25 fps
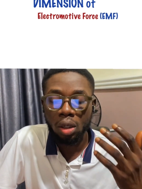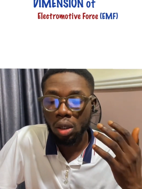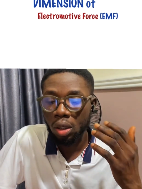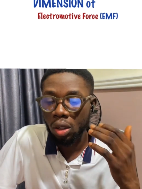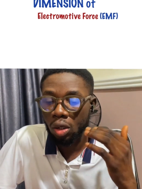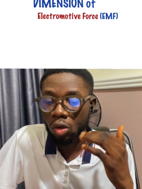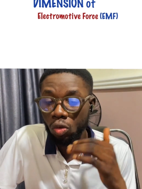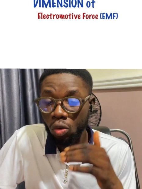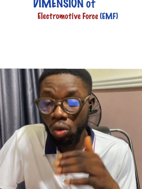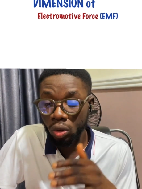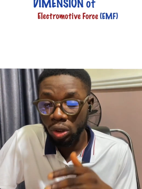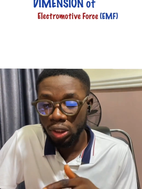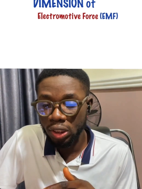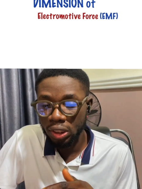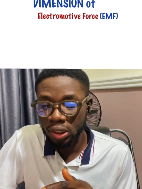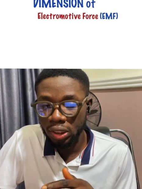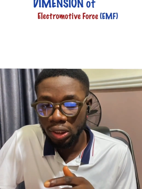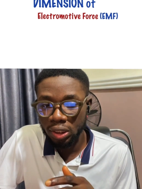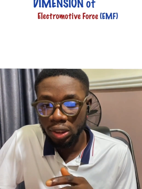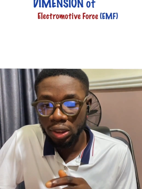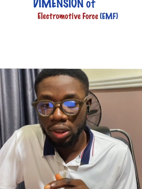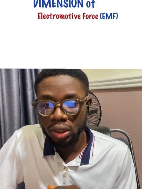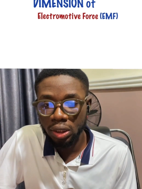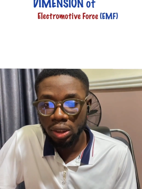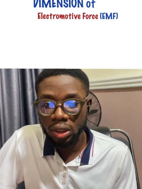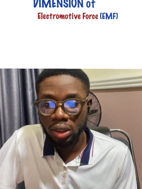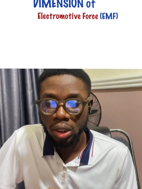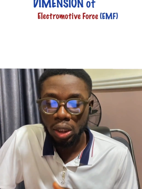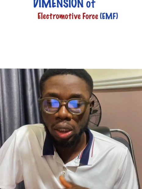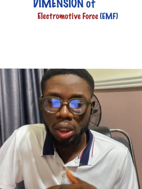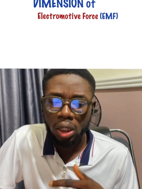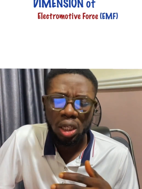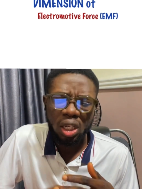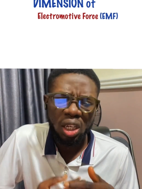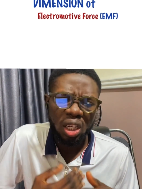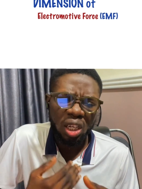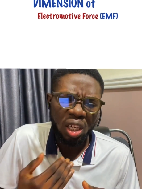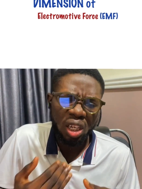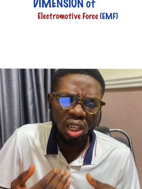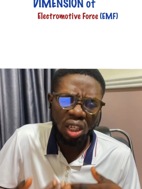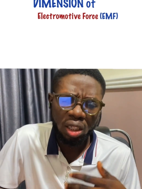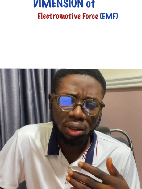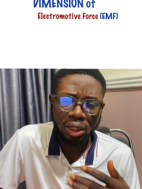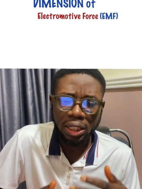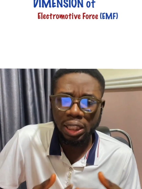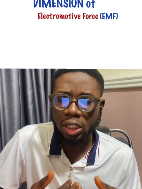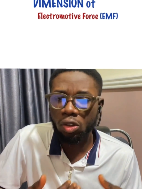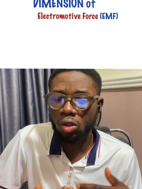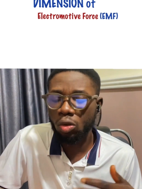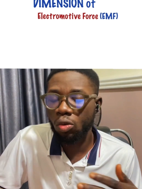quantities, they're
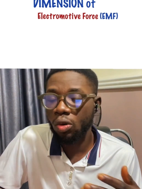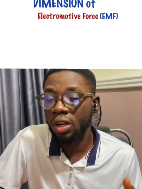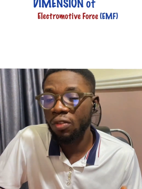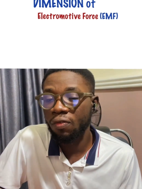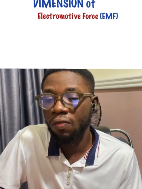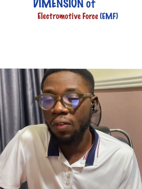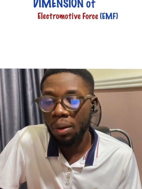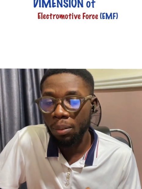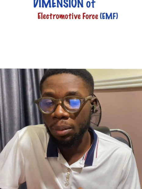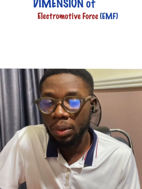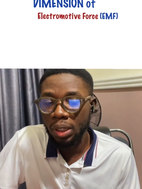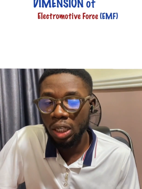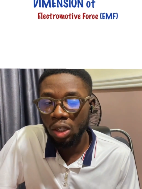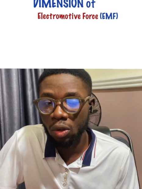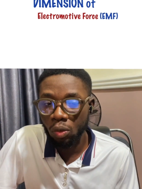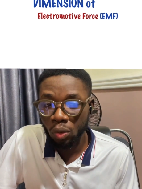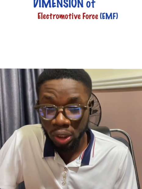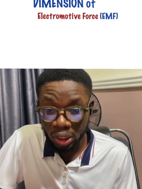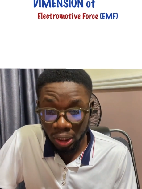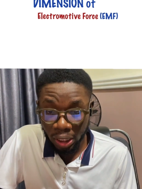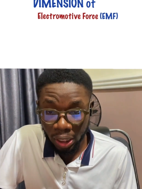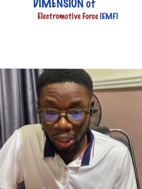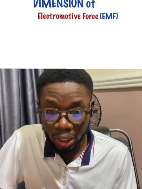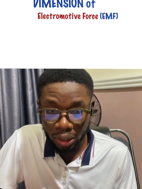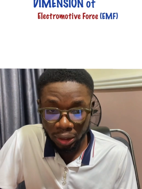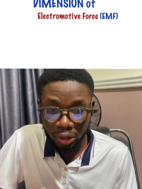not quite familiar with that.